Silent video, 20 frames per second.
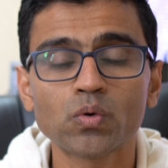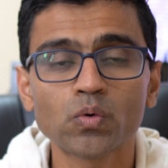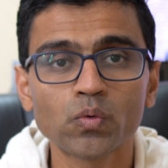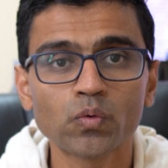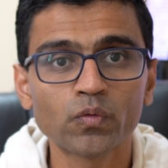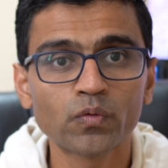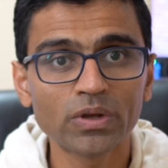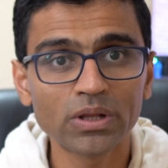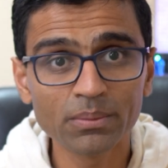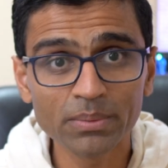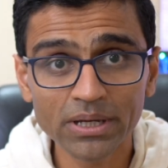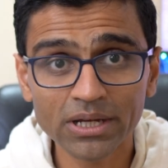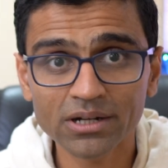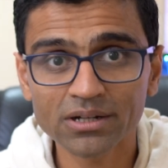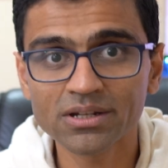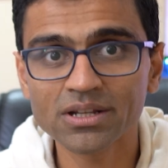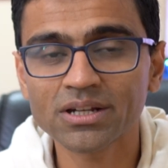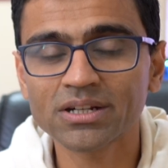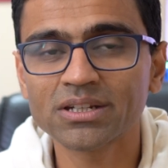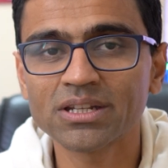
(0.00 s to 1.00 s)
will be
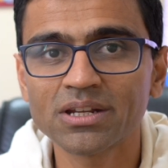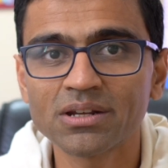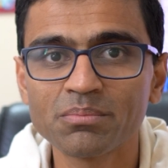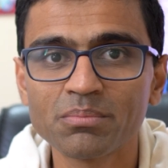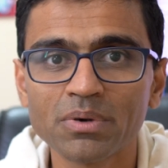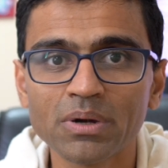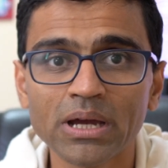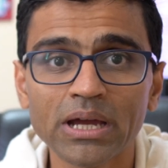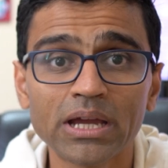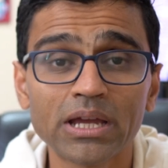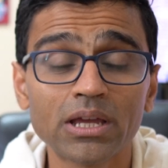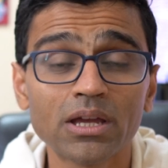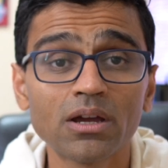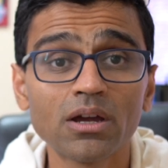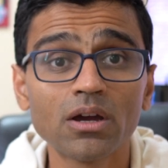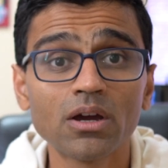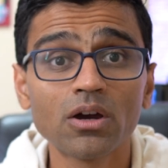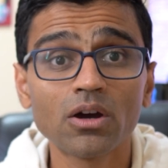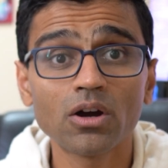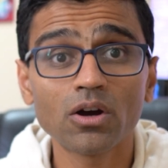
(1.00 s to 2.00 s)
conducted by
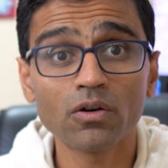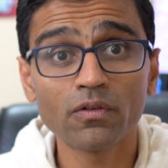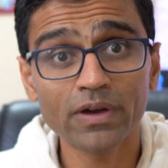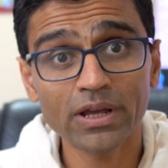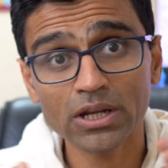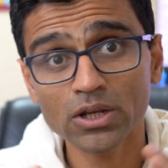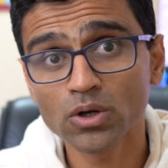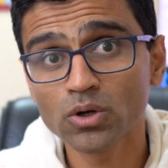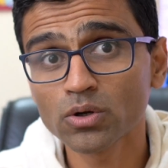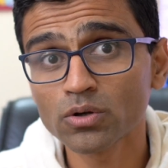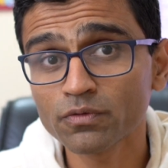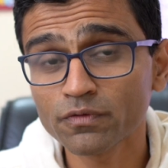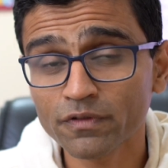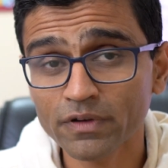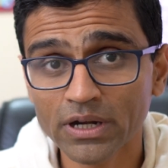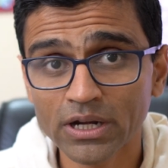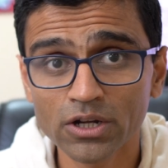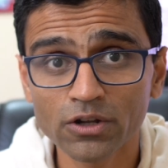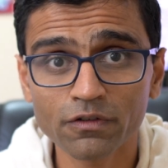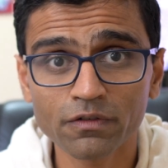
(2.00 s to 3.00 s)
a very good
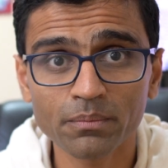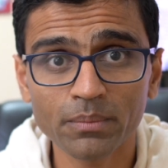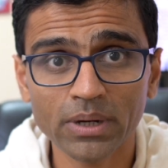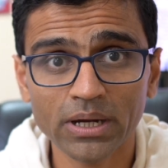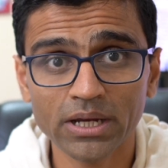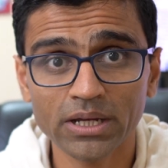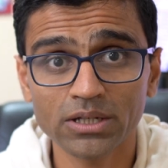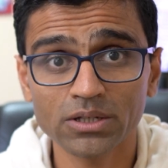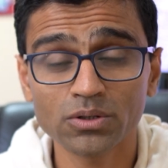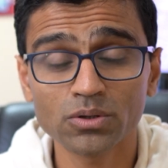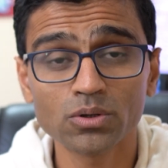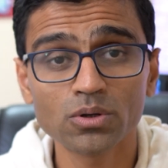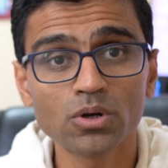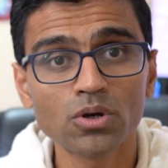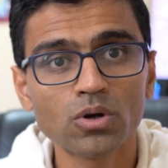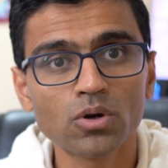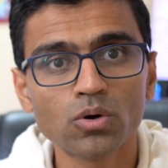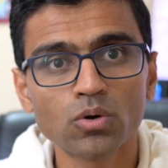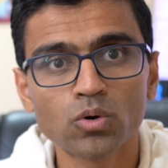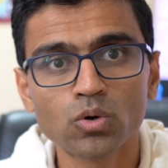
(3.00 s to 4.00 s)
friend of mine
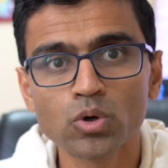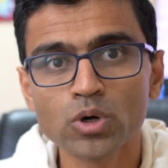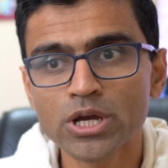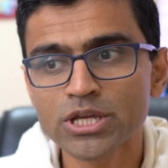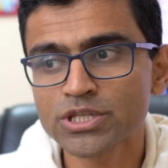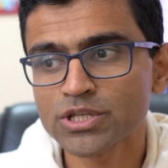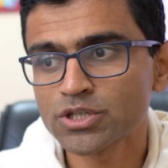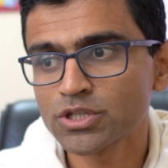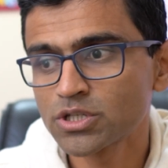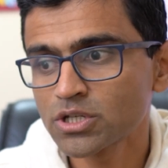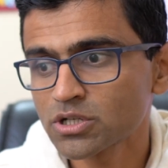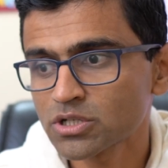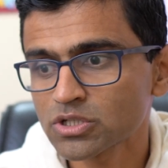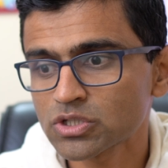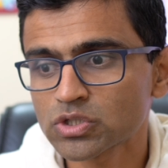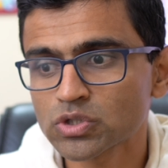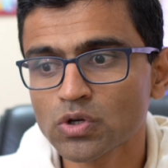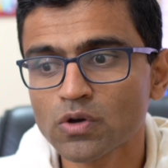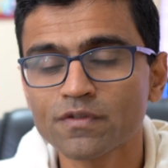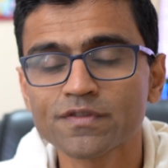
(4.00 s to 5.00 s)
who has a
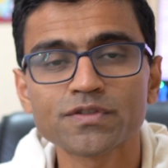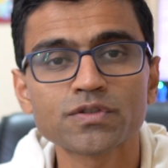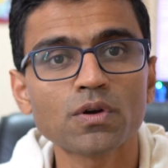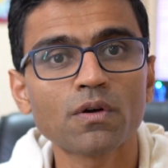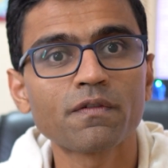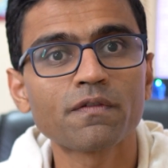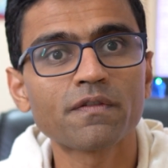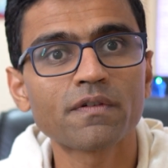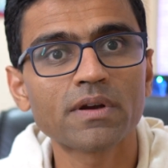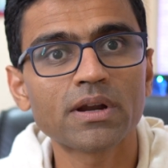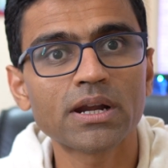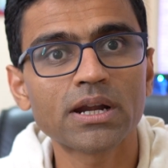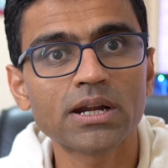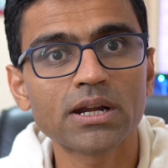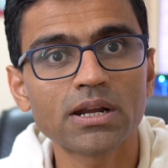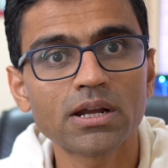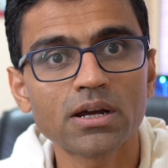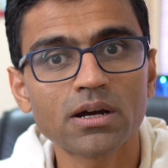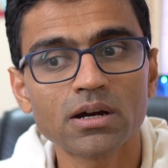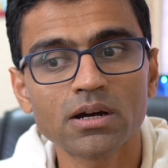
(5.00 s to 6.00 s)
years of software
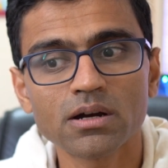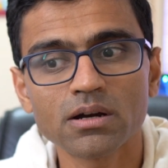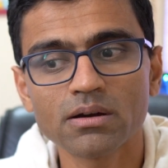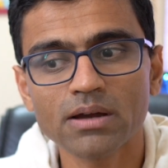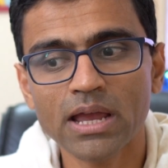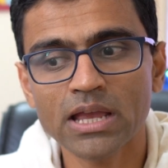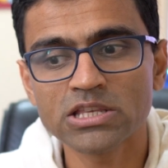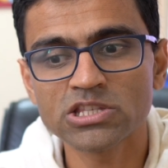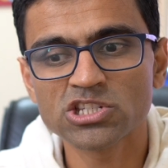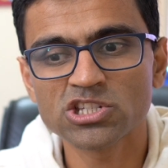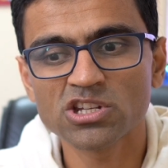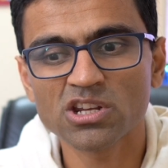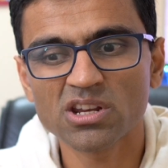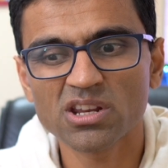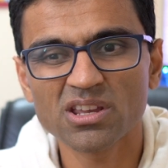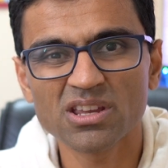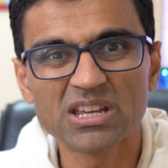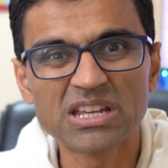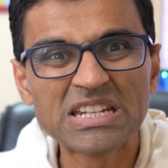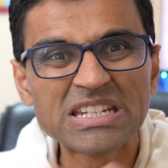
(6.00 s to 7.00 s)

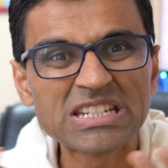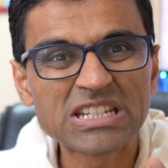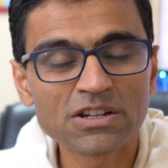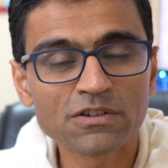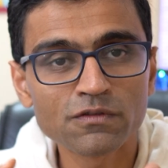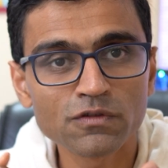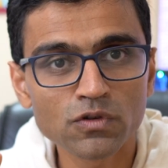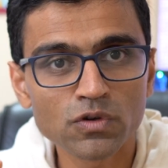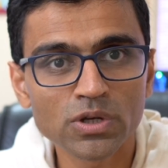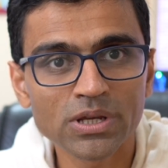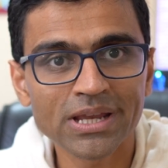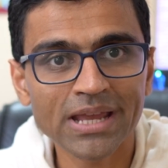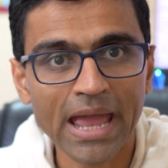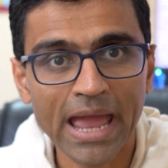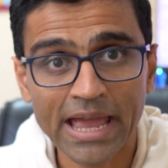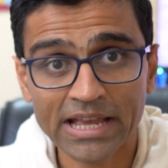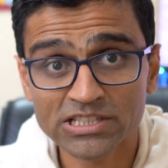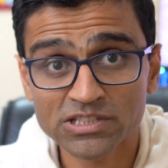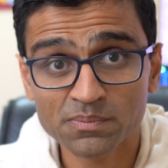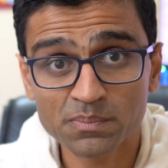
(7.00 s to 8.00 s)
engineering interviewing
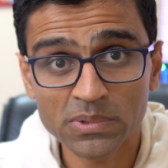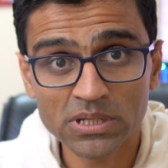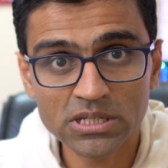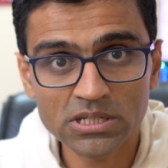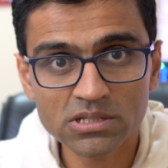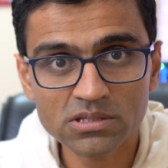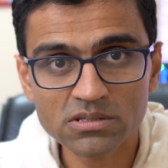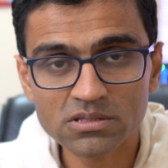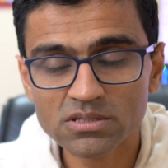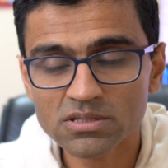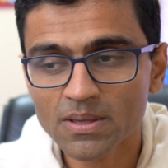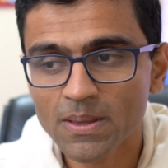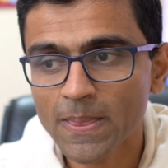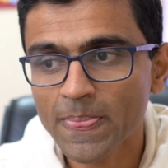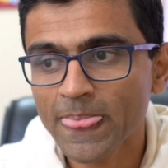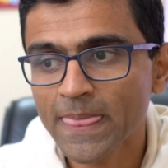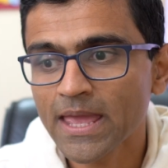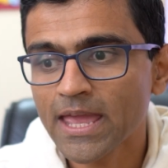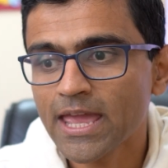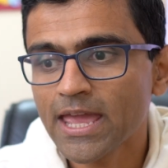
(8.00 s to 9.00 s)
experience.
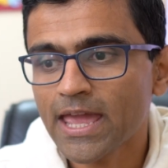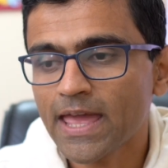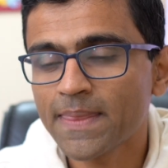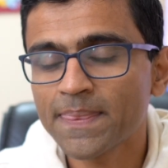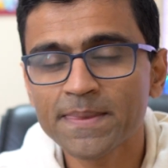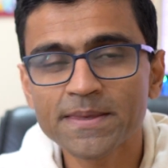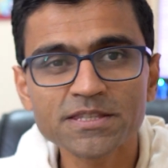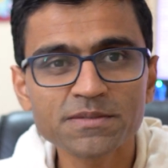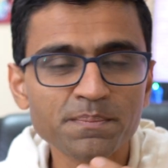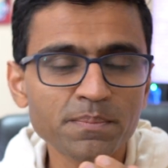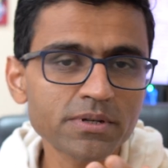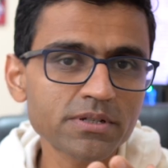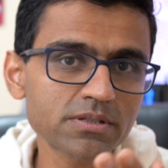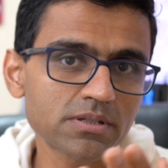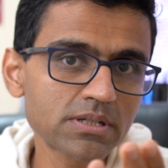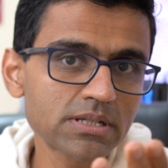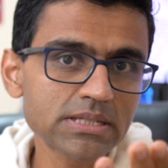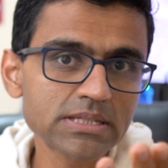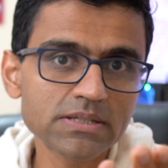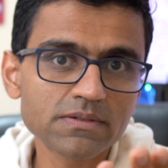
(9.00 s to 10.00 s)
And this
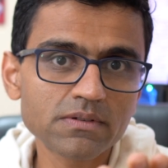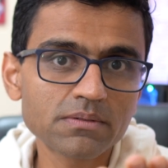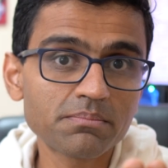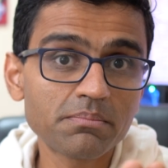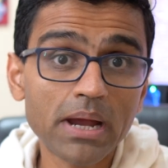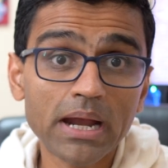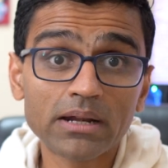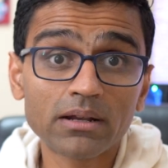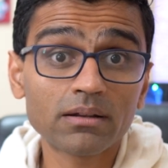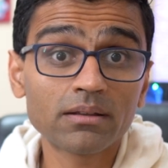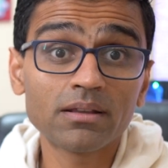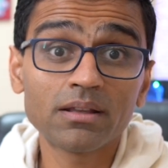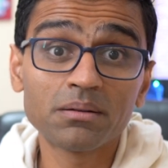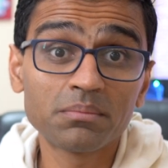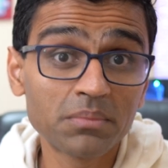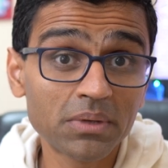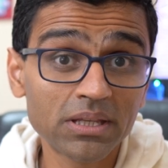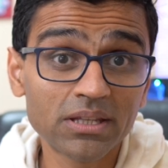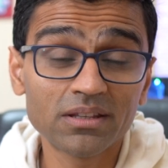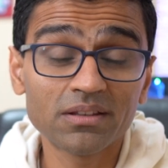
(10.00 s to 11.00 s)
person is even better
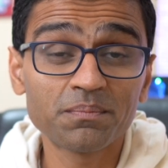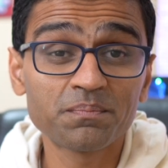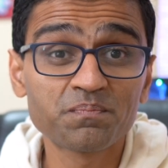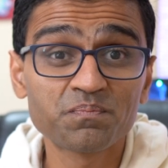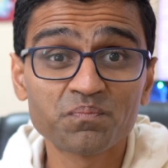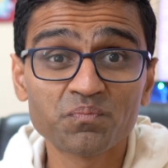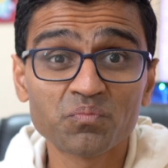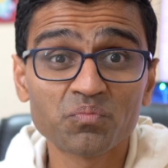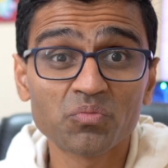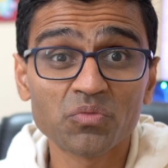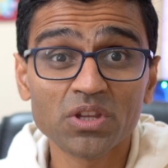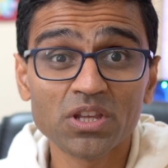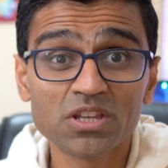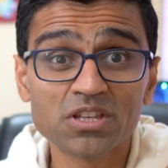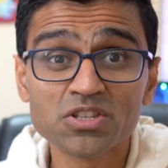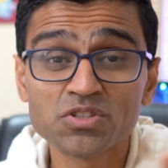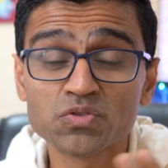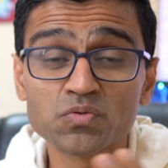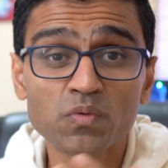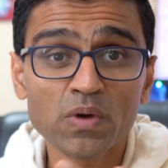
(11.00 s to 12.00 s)
than me.
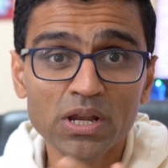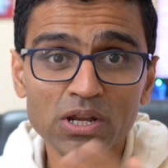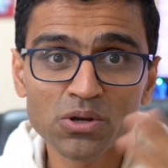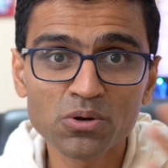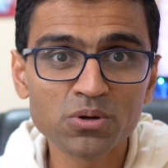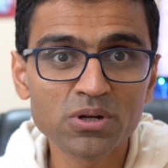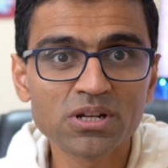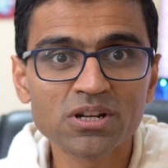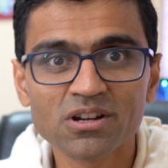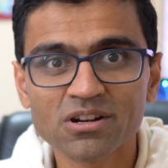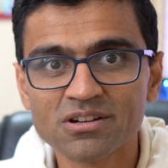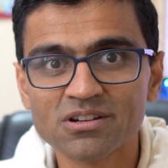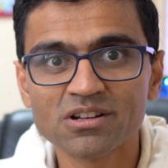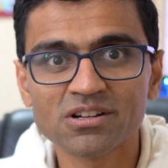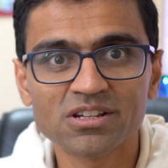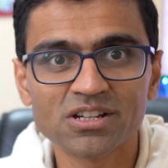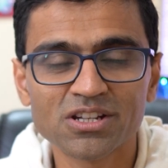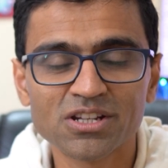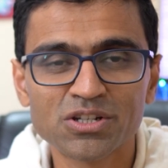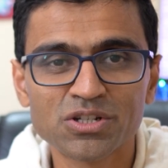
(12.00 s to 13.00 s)
He's very good in
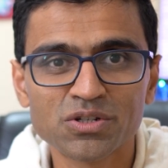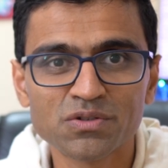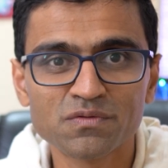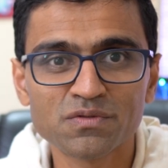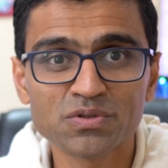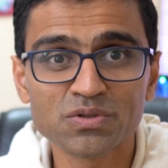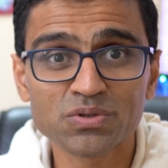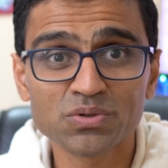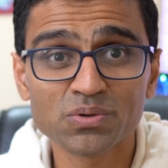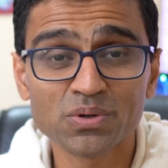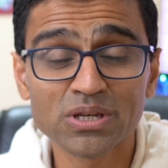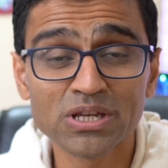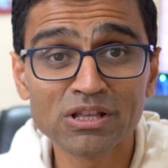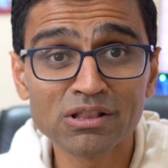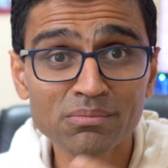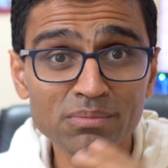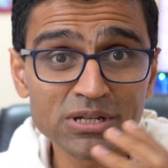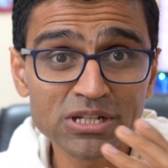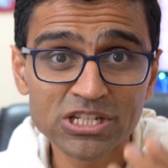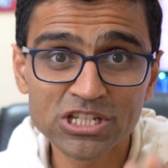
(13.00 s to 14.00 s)
conducting interviews. So
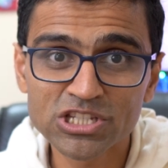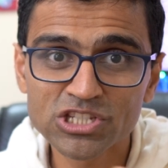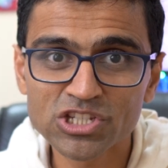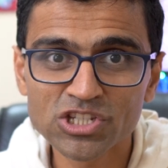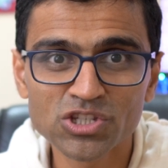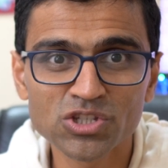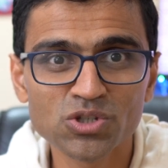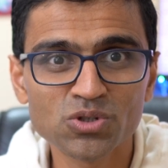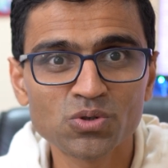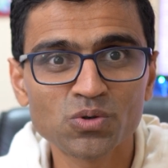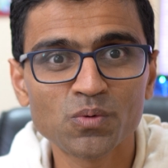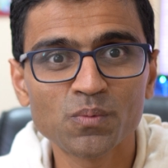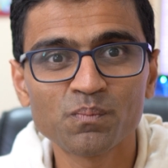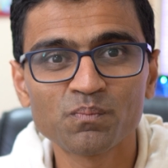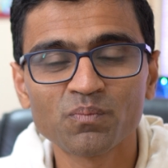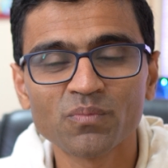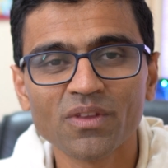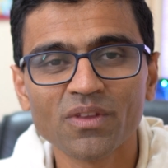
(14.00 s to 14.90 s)
he'll be teaching you